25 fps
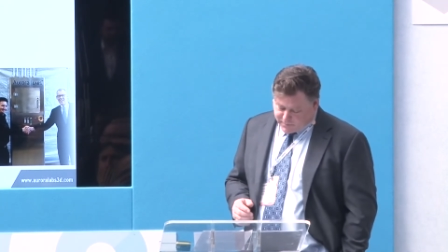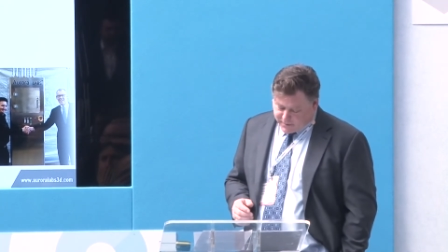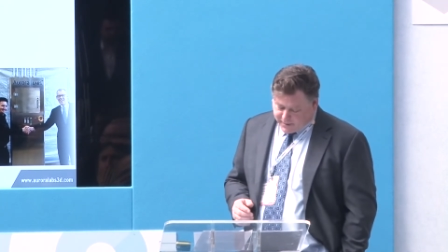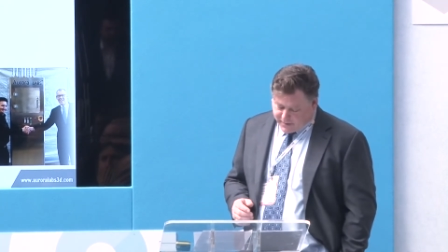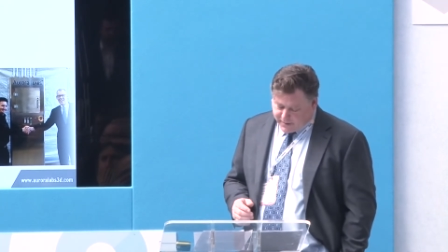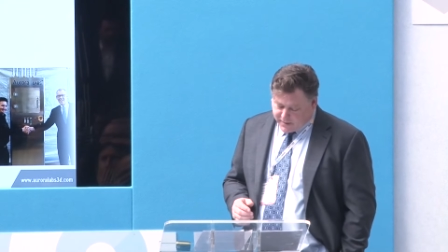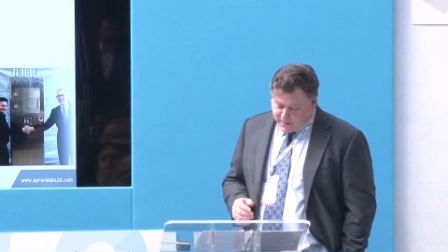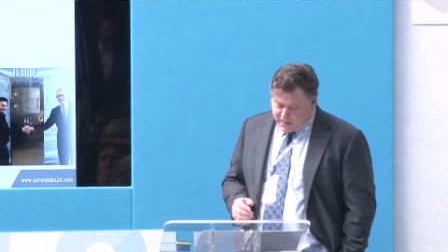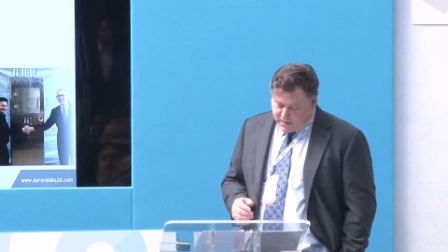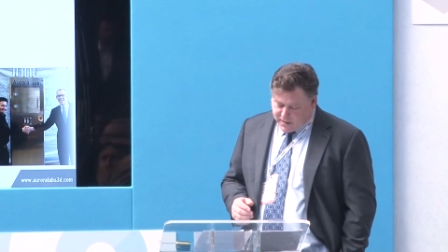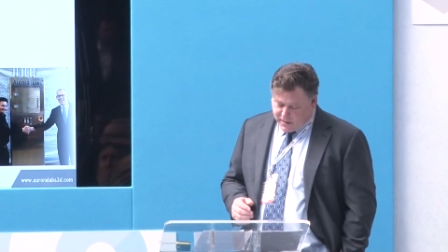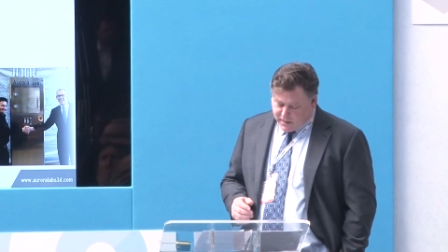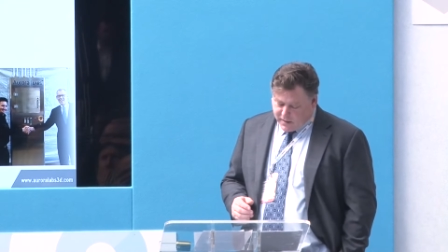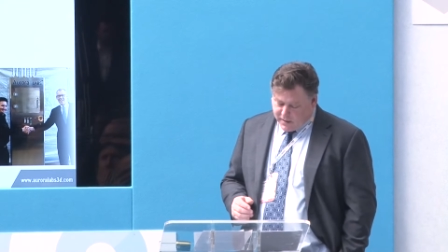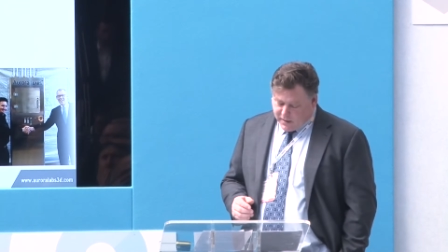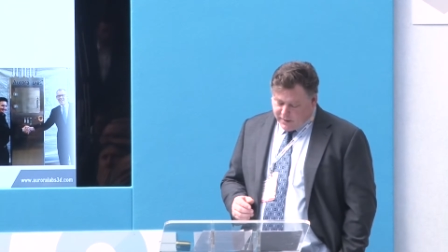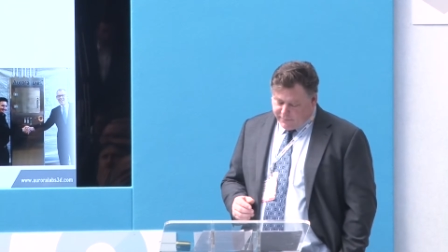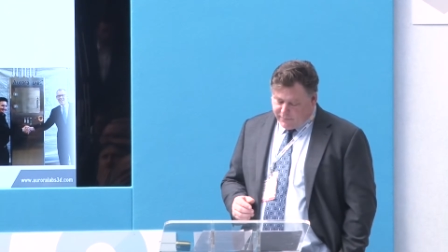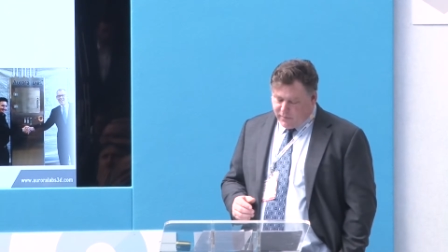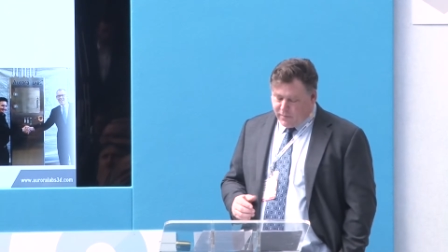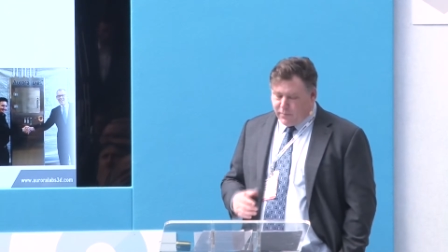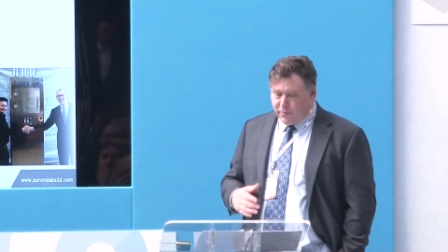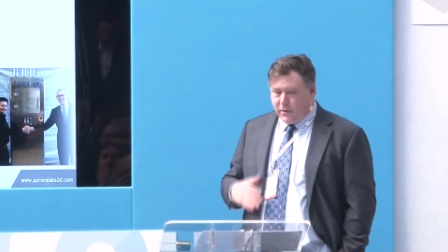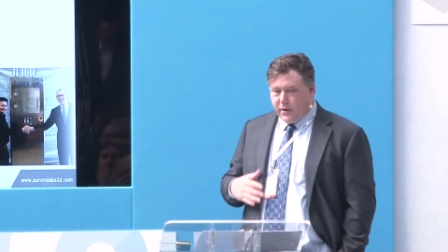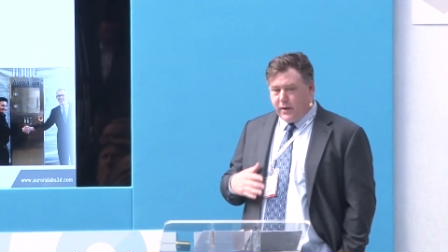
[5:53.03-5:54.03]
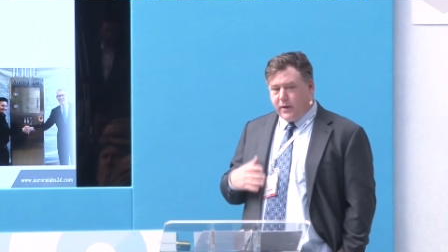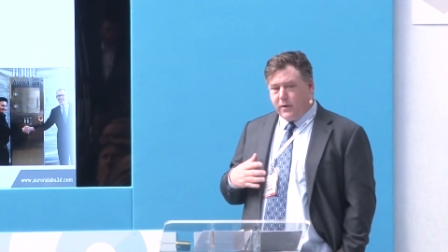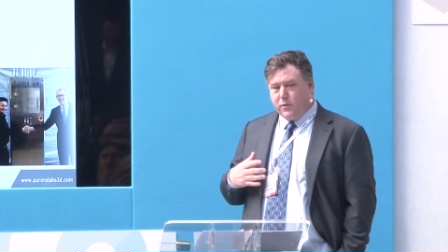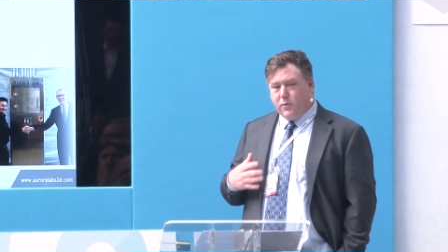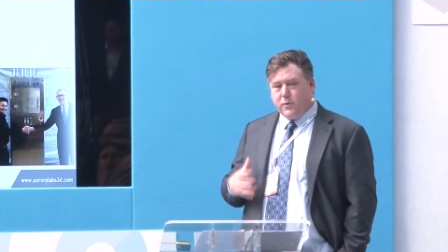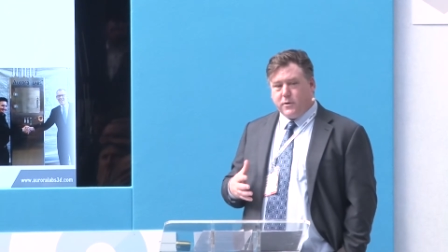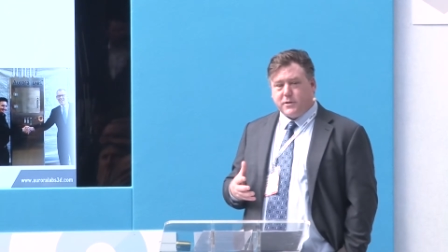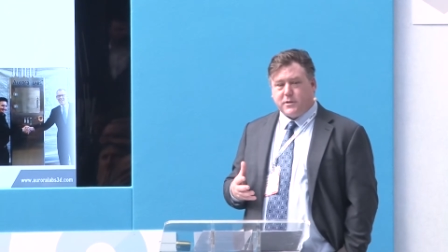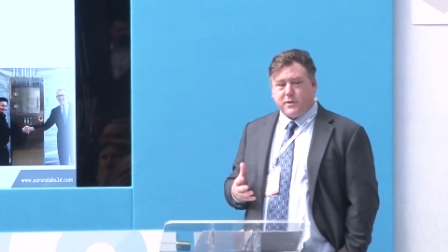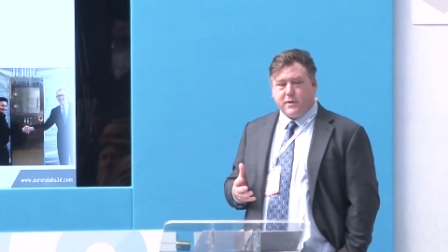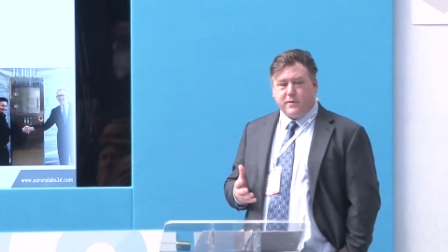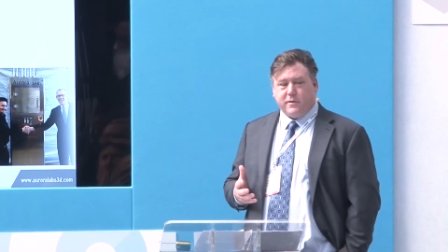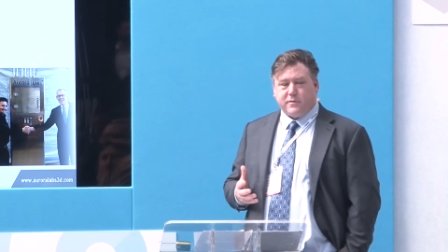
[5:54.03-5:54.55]
but if you're printing
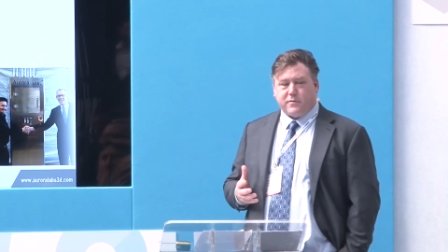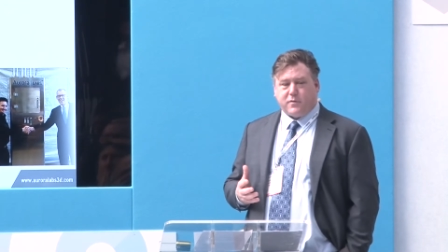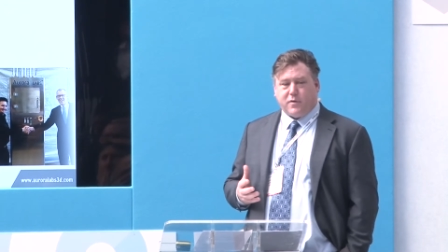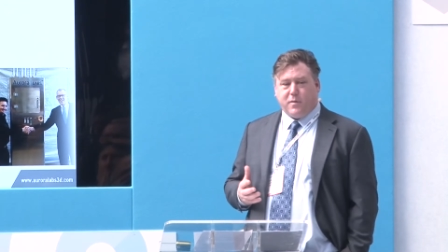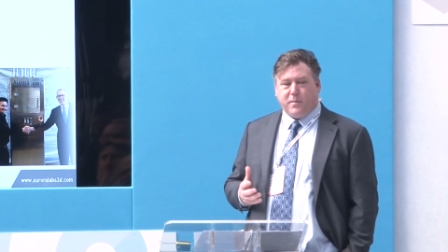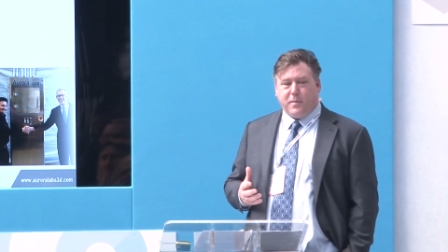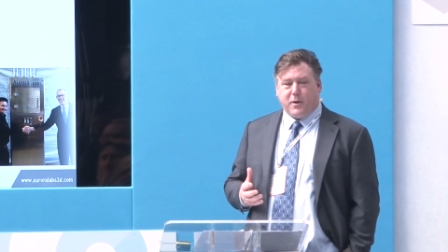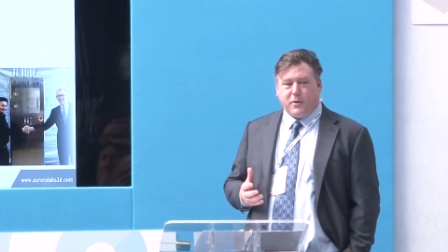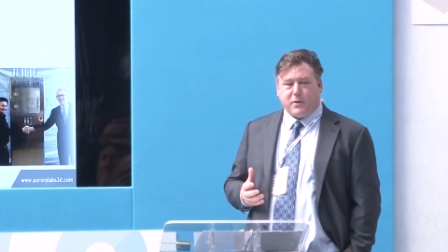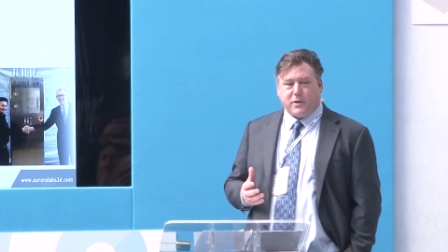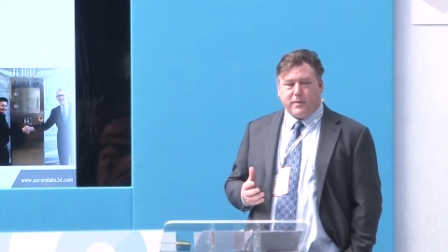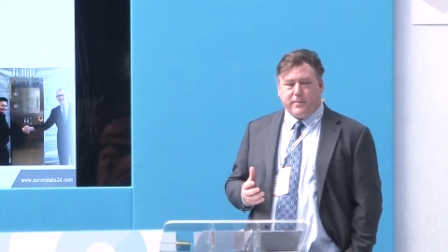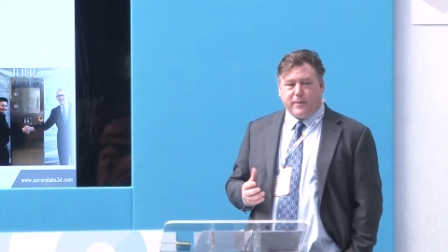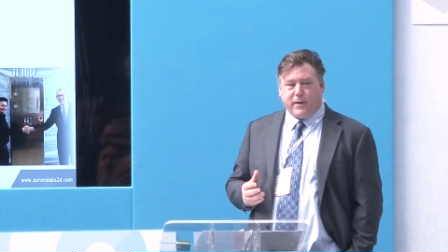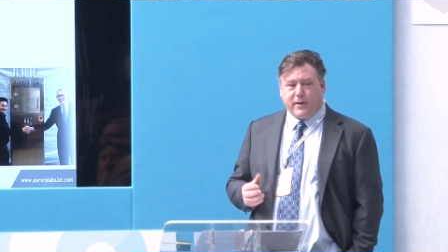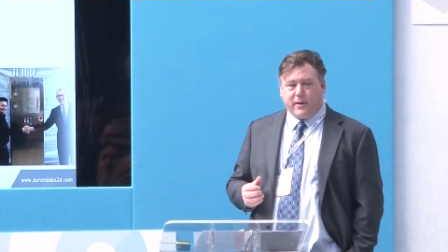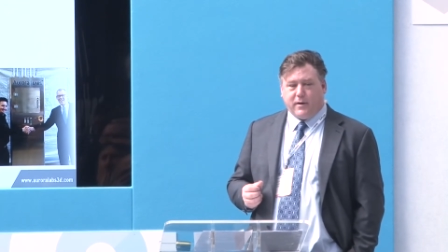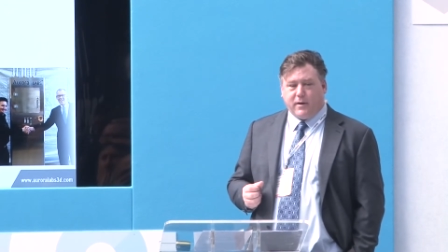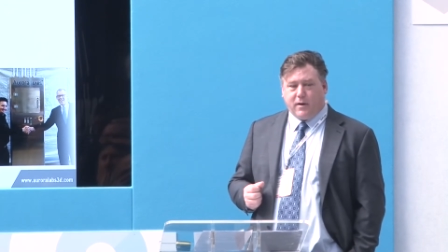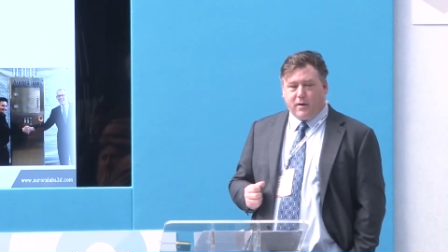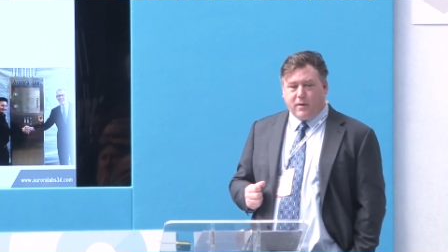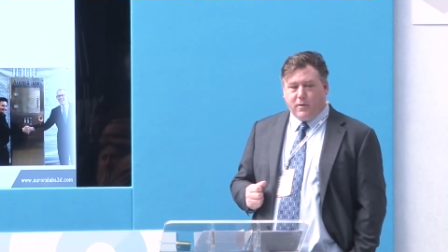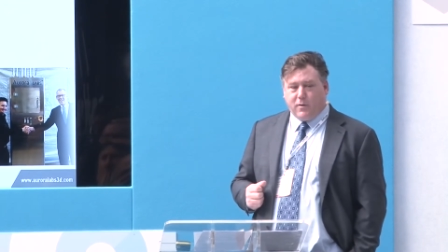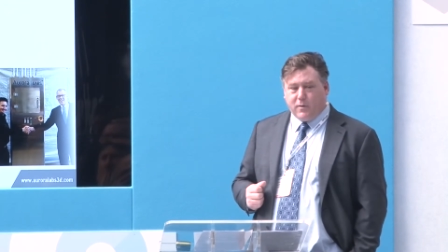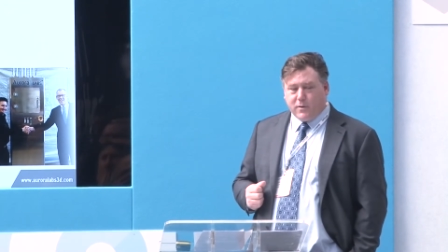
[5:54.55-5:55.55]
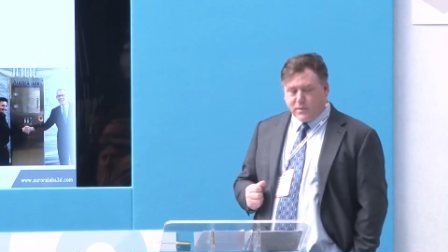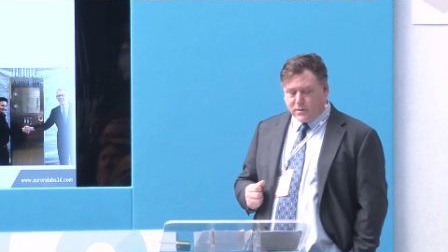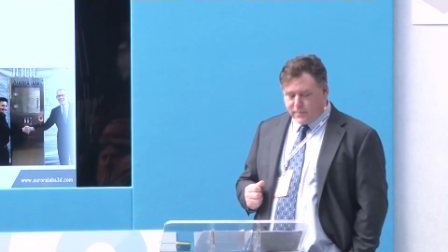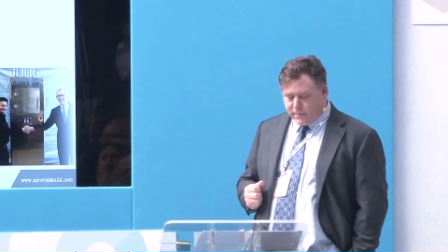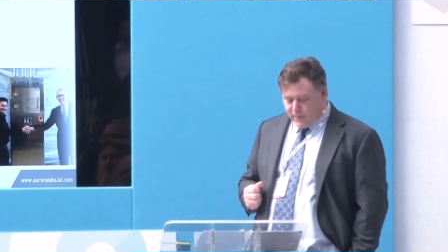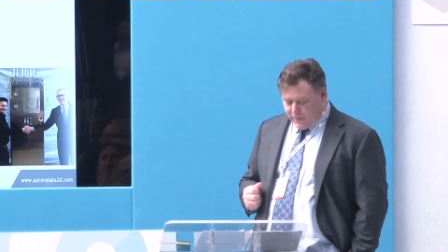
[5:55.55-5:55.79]
horseshoes for a multi-million dollar horse,